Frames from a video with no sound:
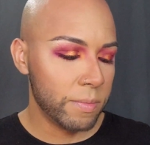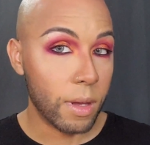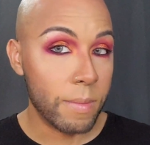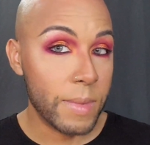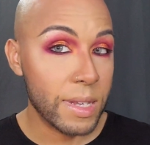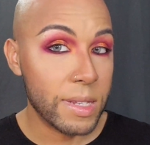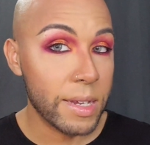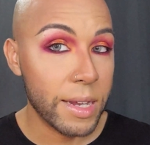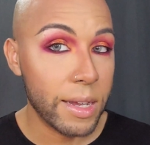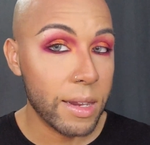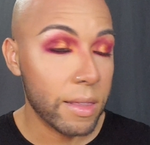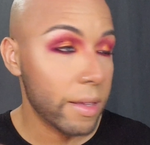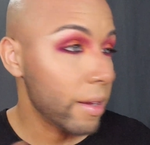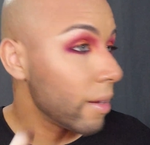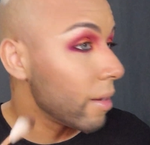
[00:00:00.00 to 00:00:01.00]
I'm not seeing
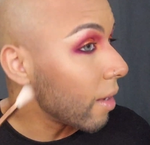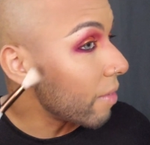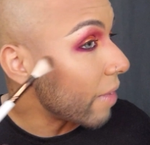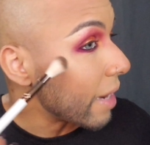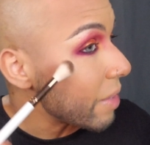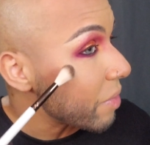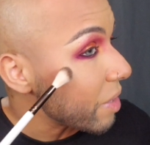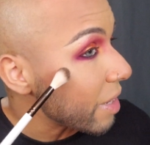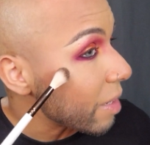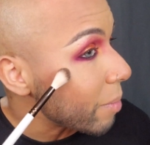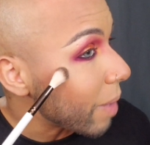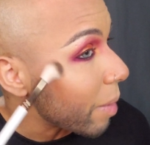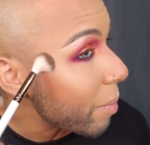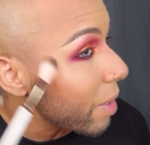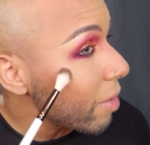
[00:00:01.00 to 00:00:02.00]
anything. I'm not even in
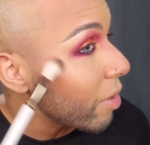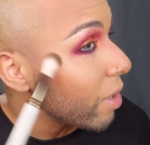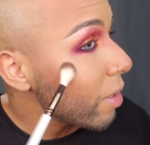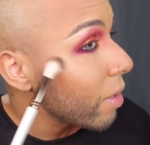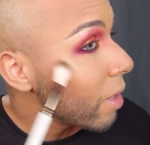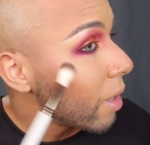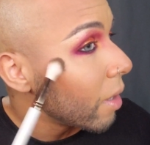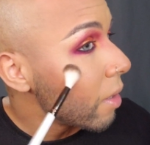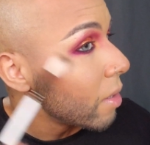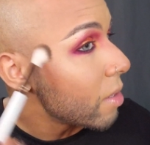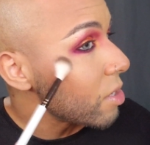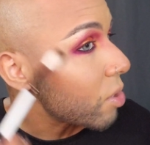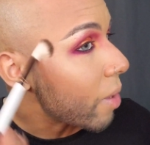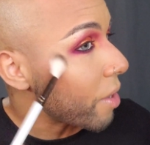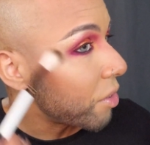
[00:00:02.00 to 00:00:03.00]
my mirror,
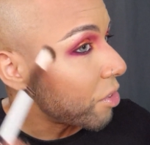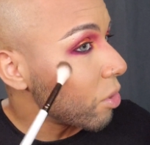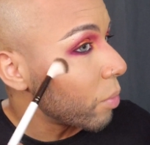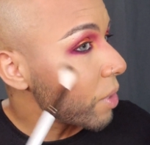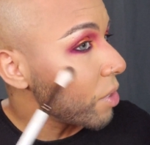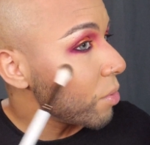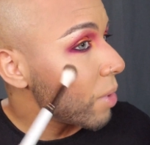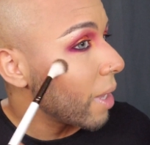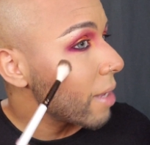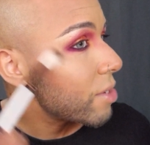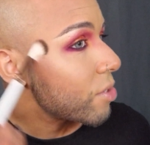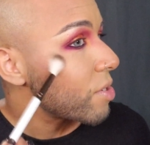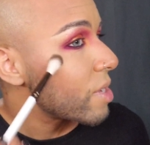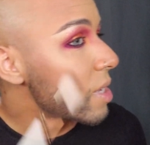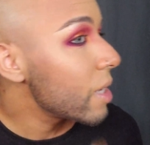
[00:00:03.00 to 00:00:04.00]
so I don't know what you guys
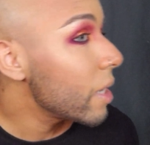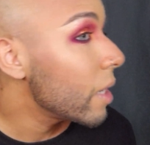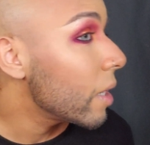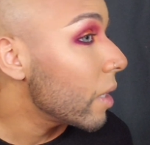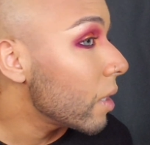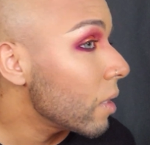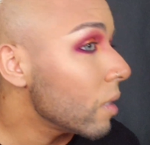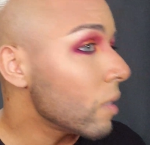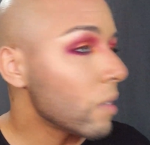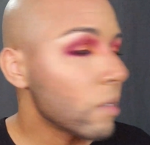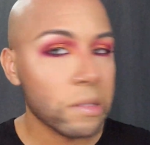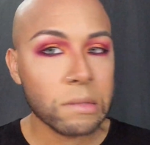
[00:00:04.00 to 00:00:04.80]
are seeing.